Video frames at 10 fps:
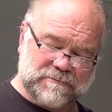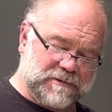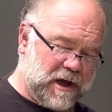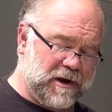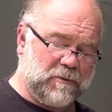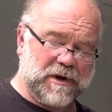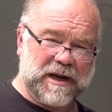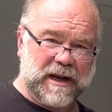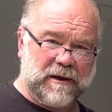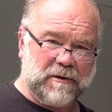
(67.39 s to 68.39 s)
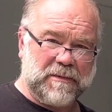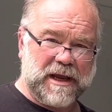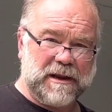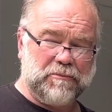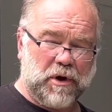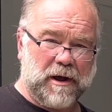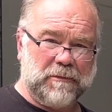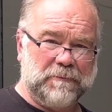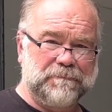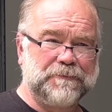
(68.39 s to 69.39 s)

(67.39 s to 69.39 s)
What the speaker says: thought it wasn't going to be any problem.